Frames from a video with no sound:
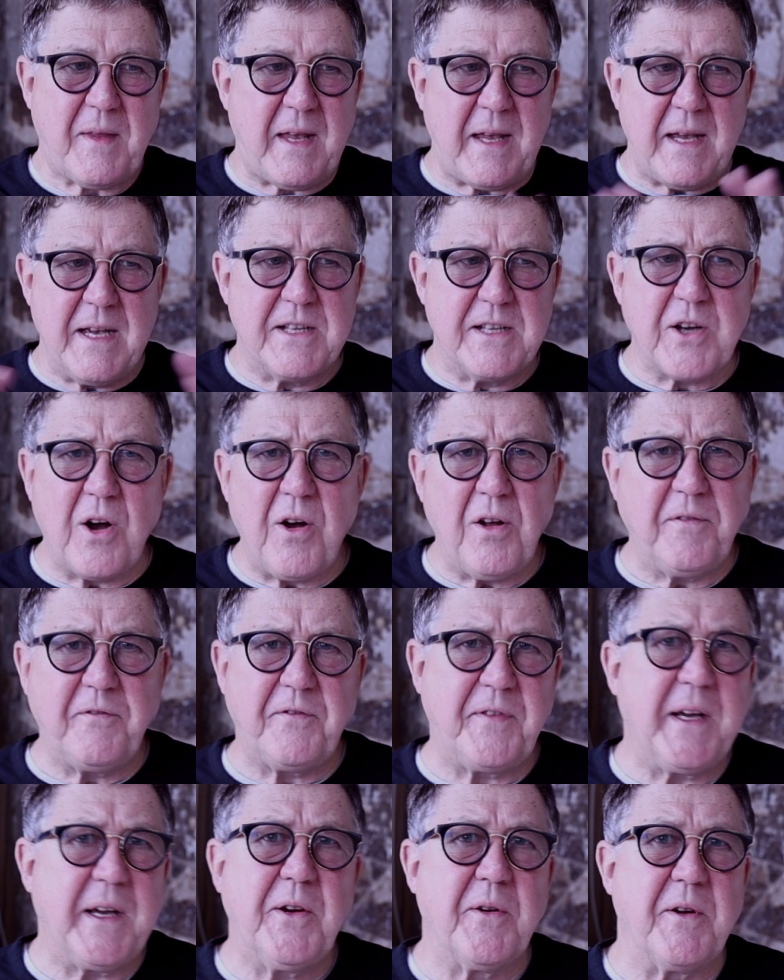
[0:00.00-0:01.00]
it's all
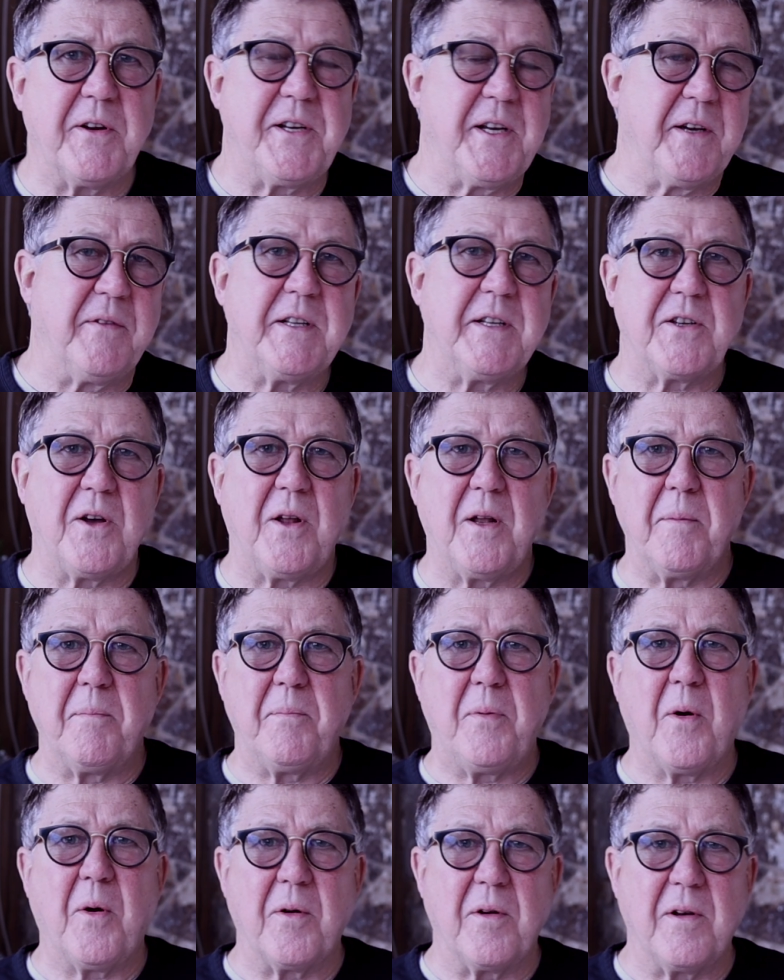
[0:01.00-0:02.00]
figurative, it's all
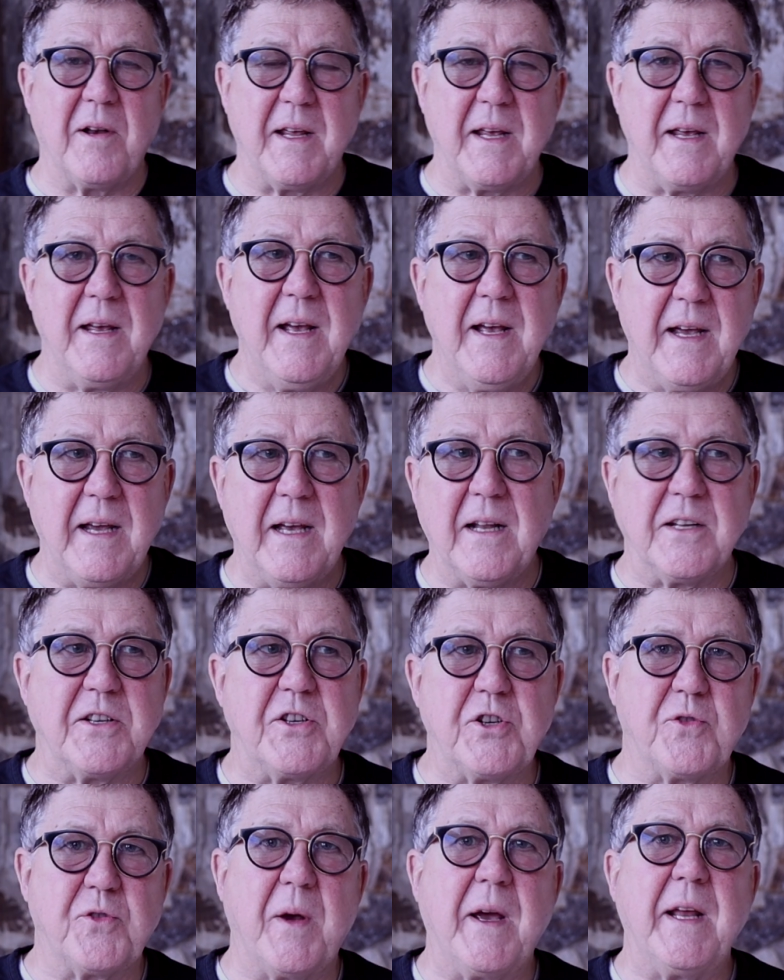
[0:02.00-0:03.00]
importantly
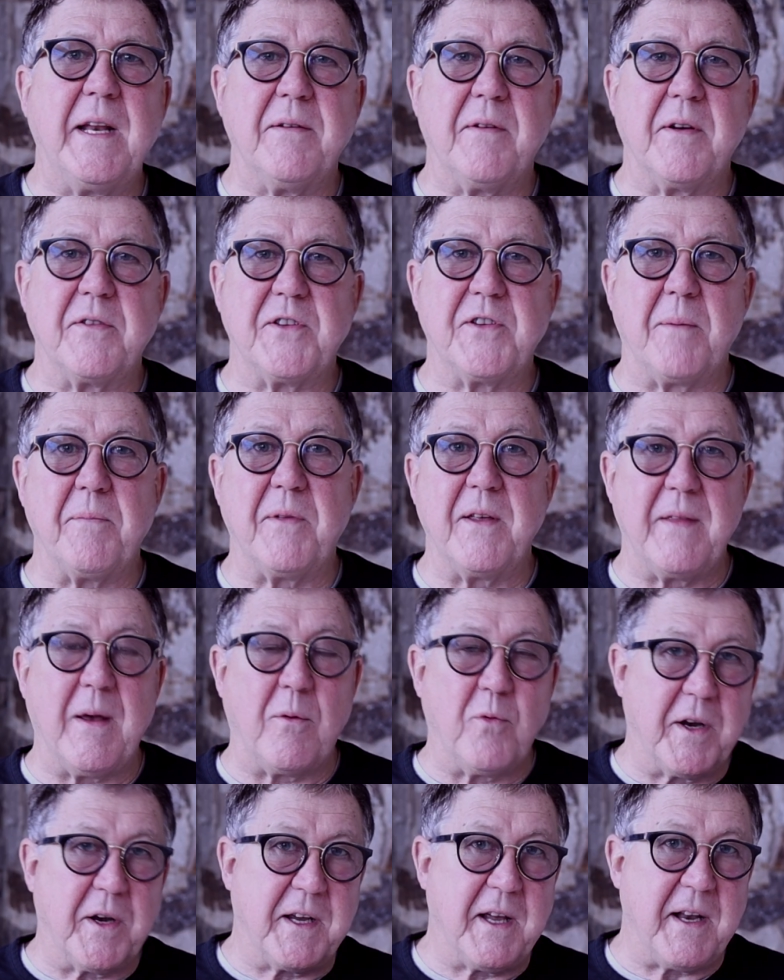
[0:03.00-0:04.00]
illustrative of something
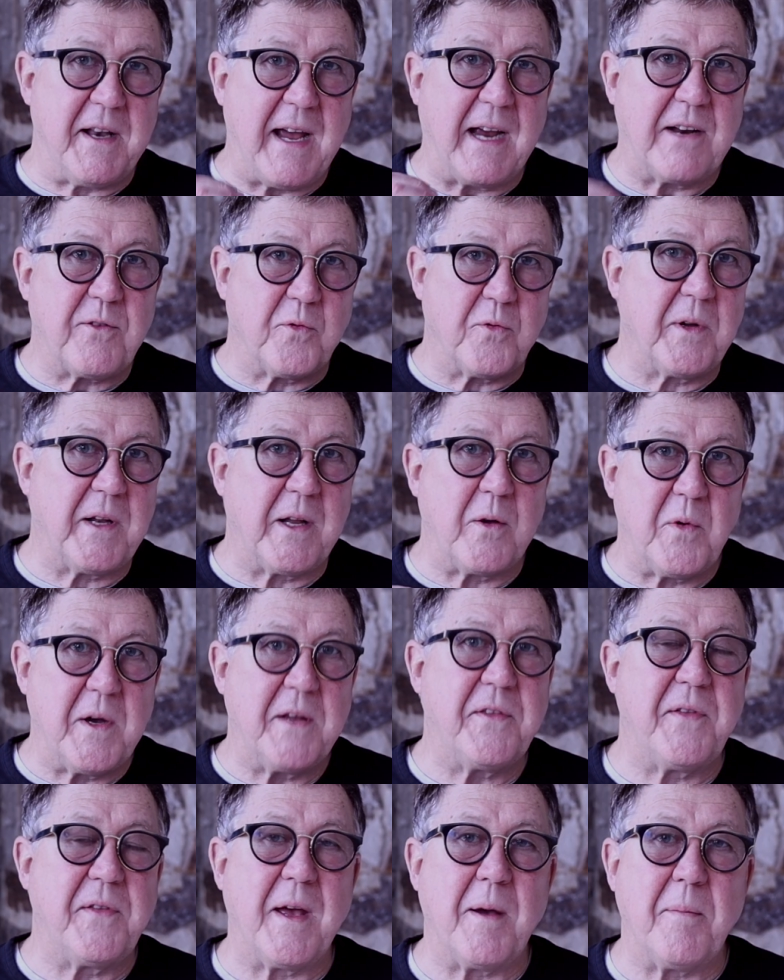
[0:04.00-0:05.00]
that would connect really
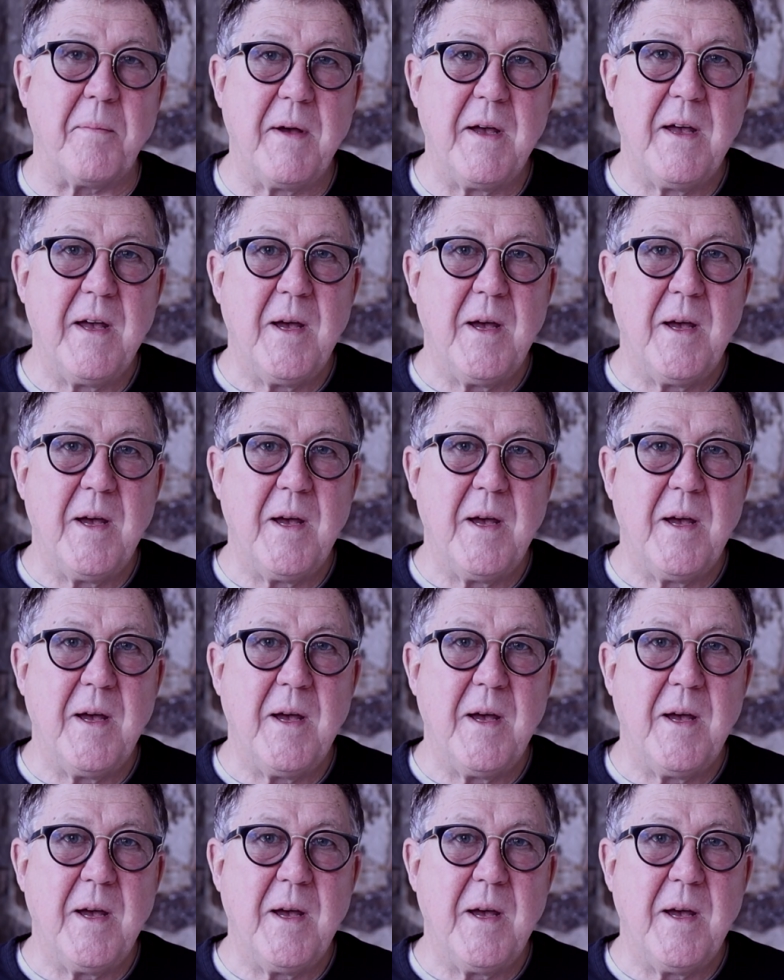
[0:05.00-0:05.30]
with them.